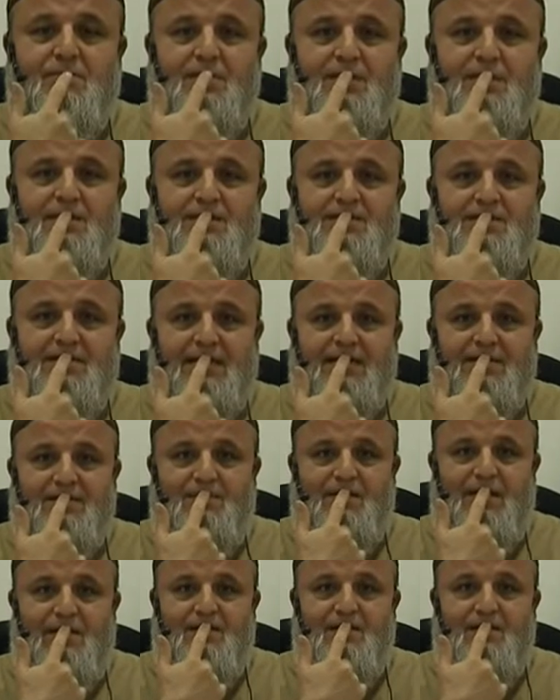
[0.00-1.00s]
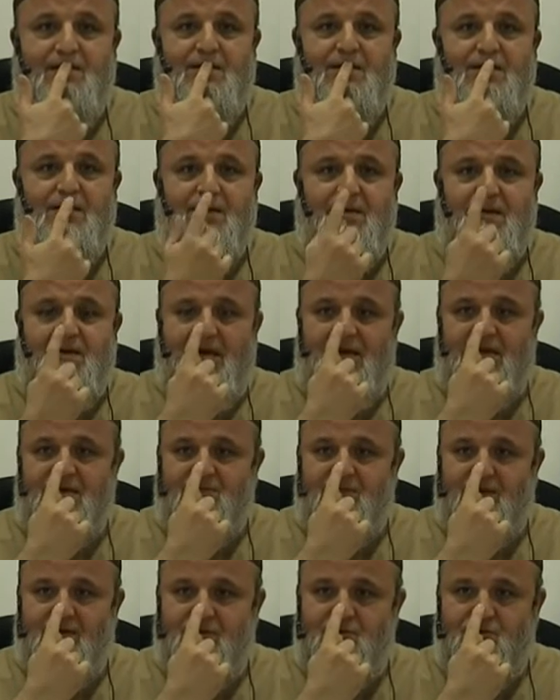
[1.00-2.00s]
inside the mouth
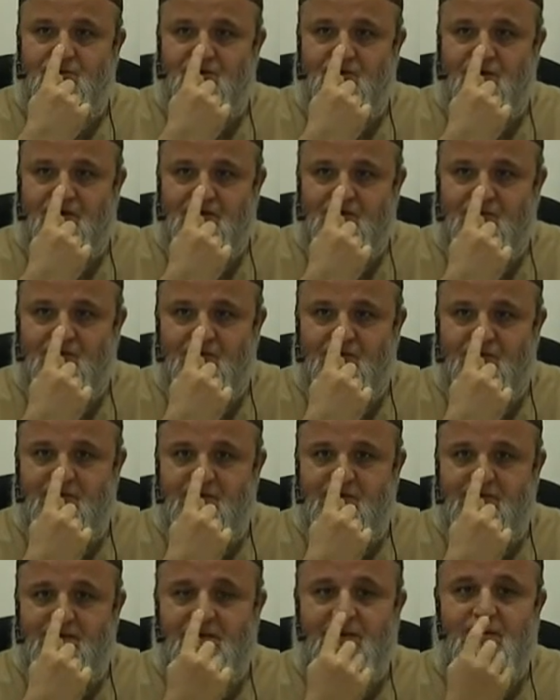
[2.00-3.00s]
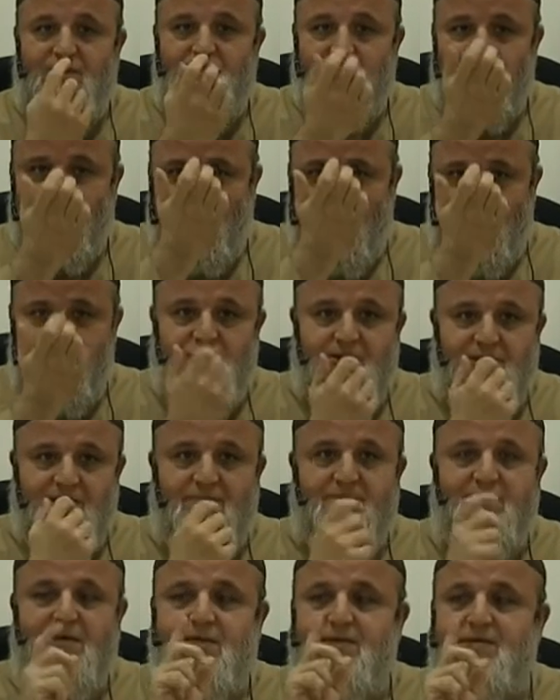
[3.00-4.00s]
as well as your nostrils, to wash
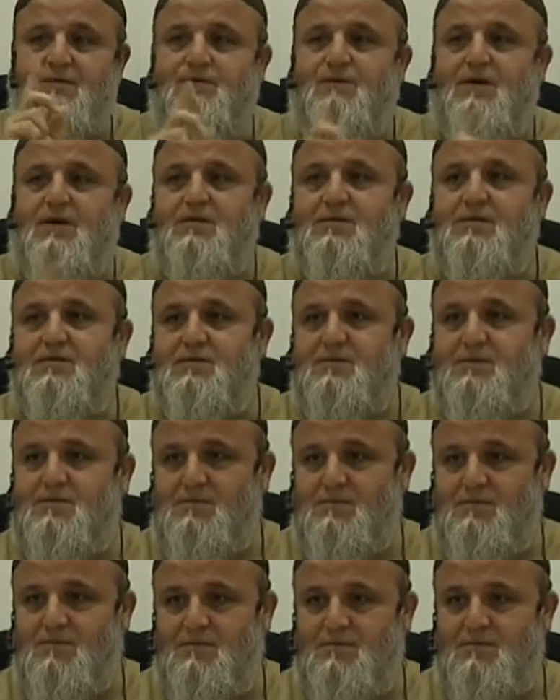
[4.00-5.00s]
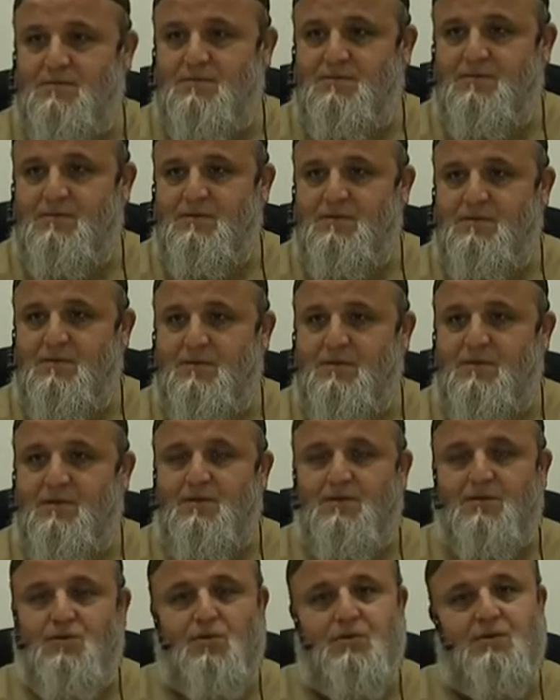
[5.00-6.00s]
them is fard.
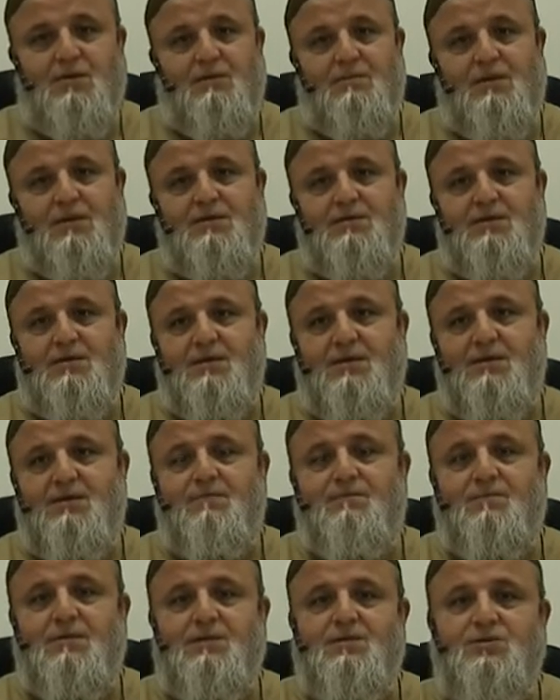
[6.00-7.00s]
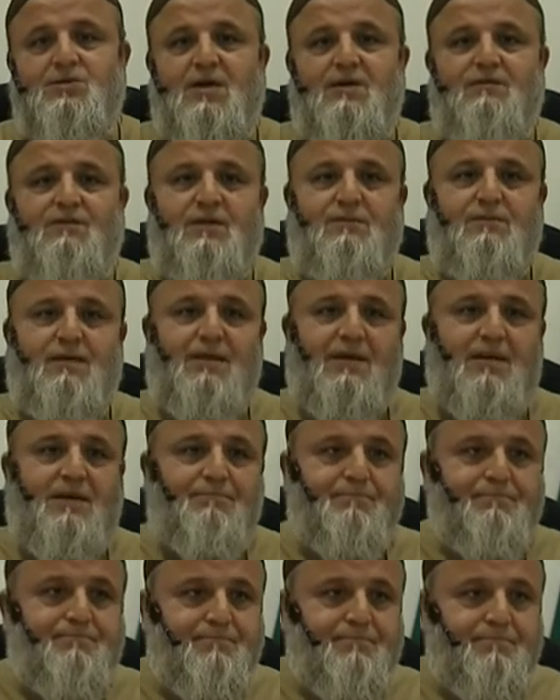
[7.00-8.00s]
Not amongst the Shafi'i madhab.
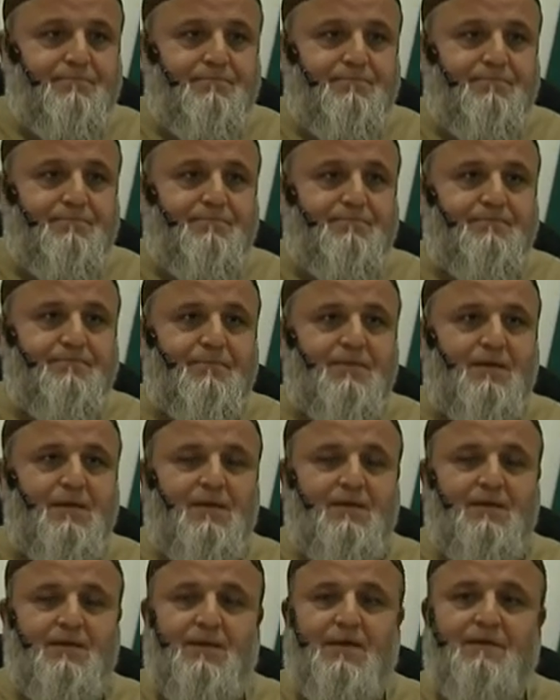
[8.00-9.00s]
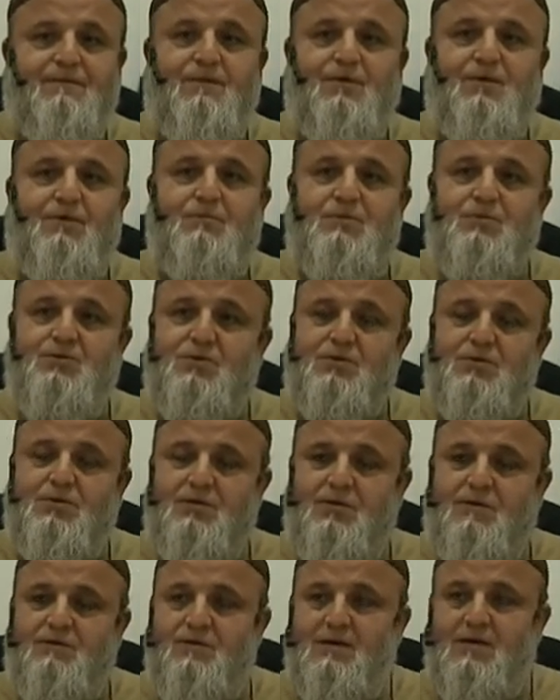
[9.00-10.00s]
Therefore,
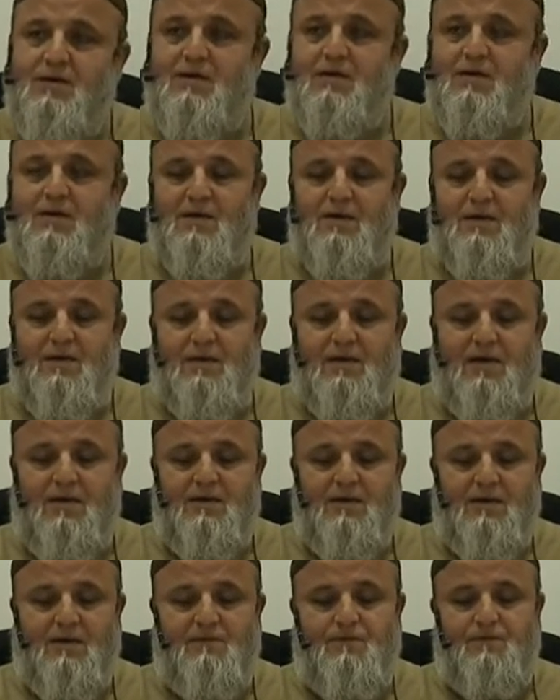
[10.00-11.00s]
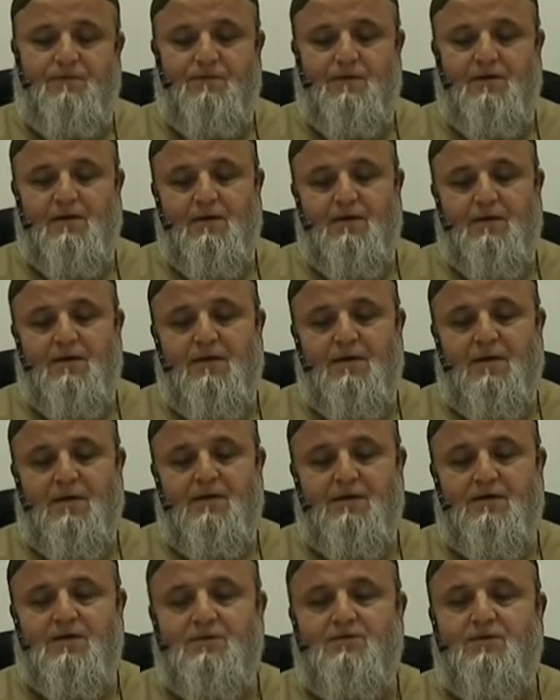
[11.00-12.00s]
majority of the Ahnaf
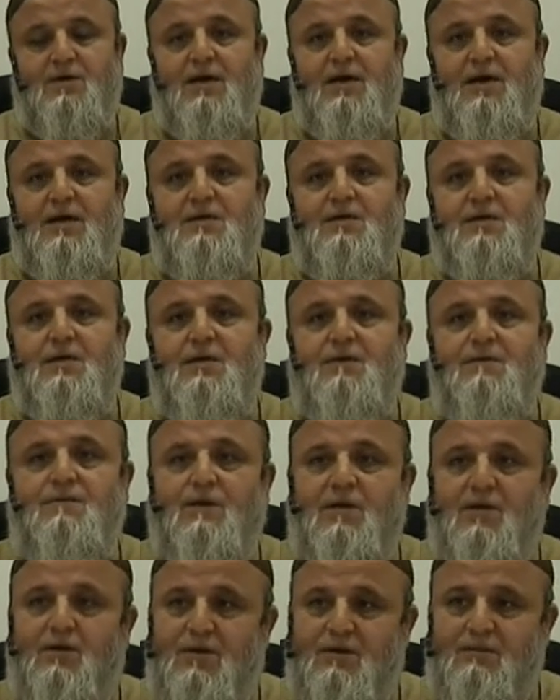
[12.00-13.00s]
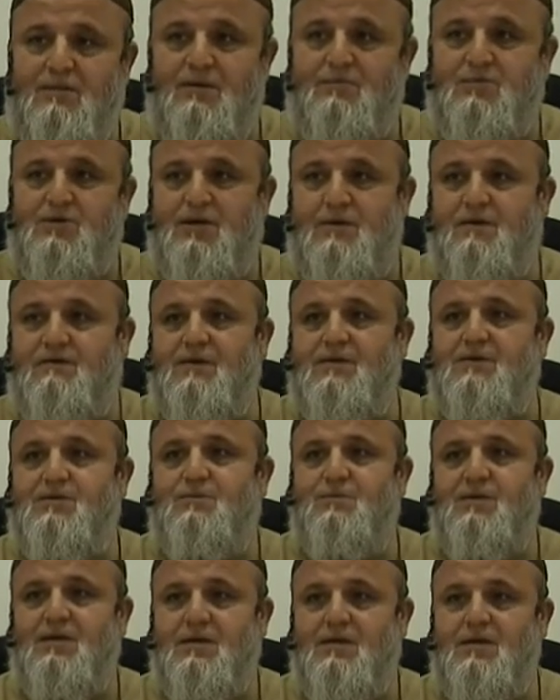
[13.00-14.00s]
in this regard follow Imam Shafi'i's
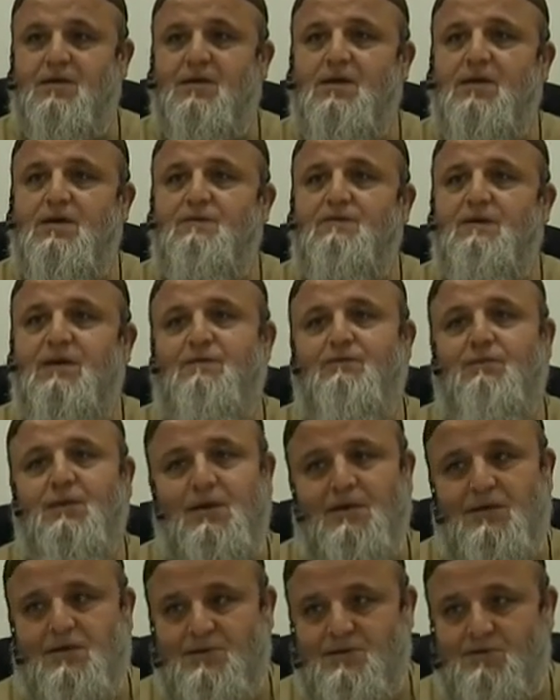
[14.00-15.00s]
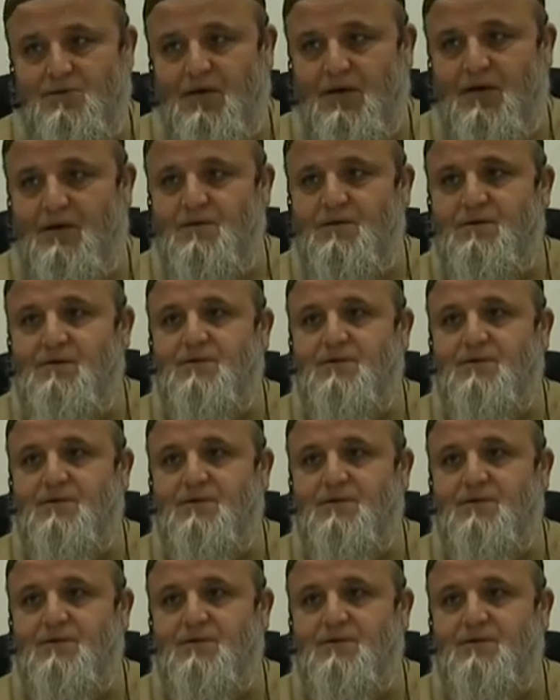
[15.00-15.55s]
opinion, fatwa in this regard.